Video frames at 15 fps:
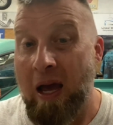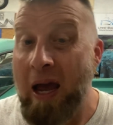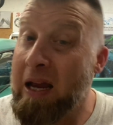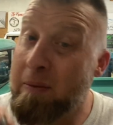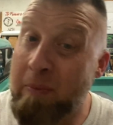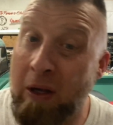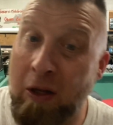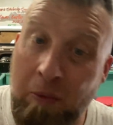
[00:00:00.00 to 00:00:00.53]

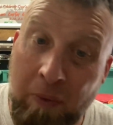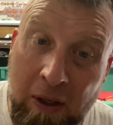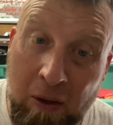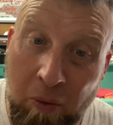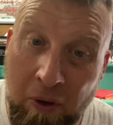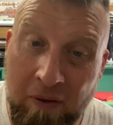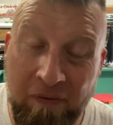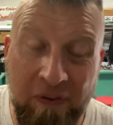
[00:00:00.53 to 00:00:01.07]
8 millimeter
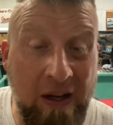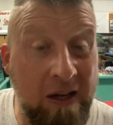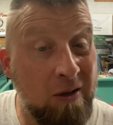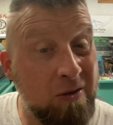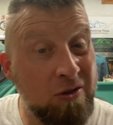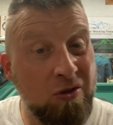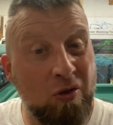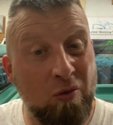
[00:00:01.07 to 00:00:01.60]
wouldn't fit
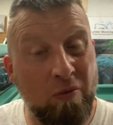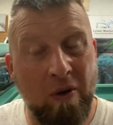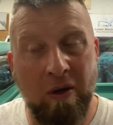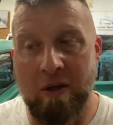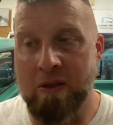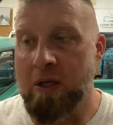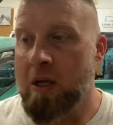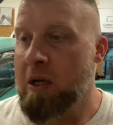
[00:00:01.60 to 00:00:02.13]
because it's too
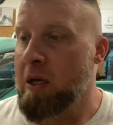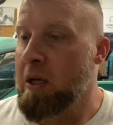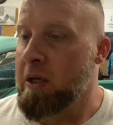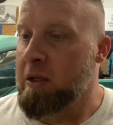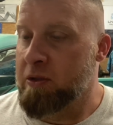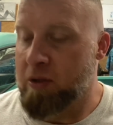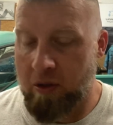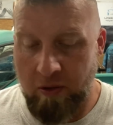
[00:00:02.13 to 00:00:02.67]
much.
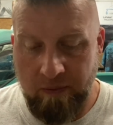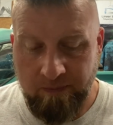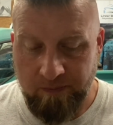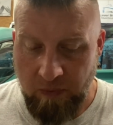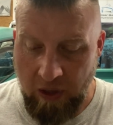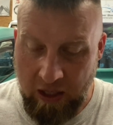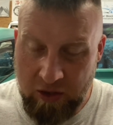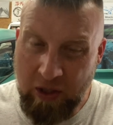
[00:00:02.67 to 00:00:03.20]
So
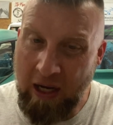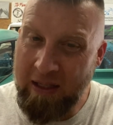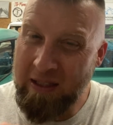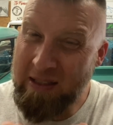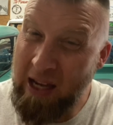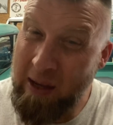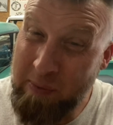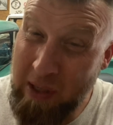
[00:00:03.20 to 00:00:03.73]
I tried to
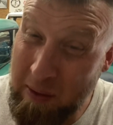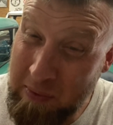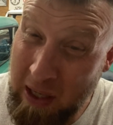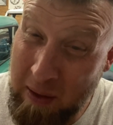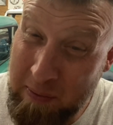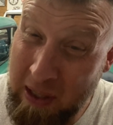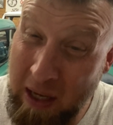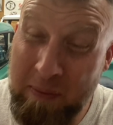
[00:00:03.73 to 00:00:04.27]
tap
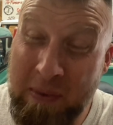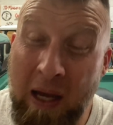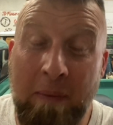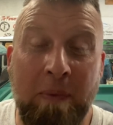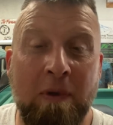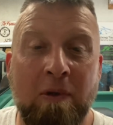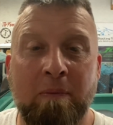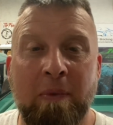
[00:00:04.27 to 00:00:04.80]

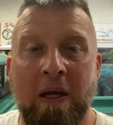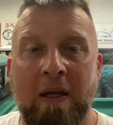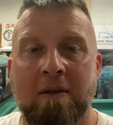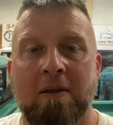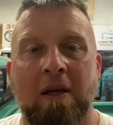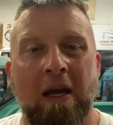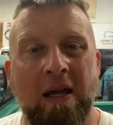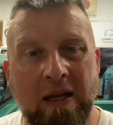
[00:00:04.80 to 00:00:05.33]
a little bit.
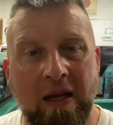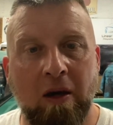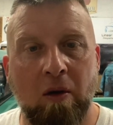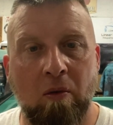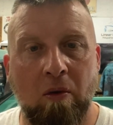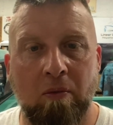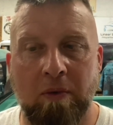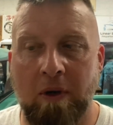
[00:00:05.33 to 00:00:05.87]
It didn't
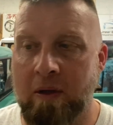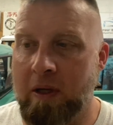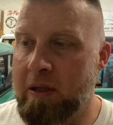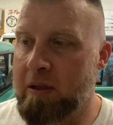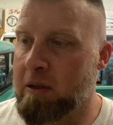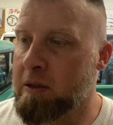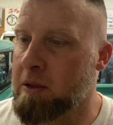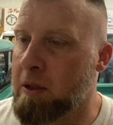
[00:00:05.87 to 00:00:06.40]
go on there
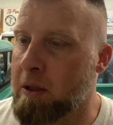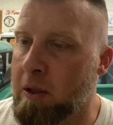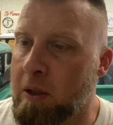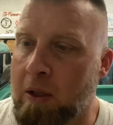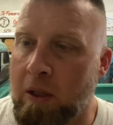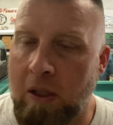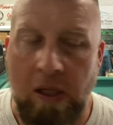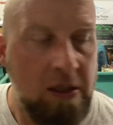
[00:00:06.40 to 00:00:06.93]
neither.
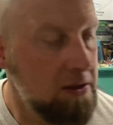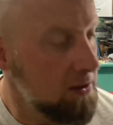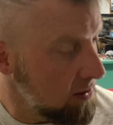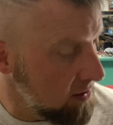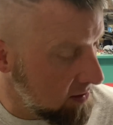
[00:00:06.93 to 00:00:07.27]
I said,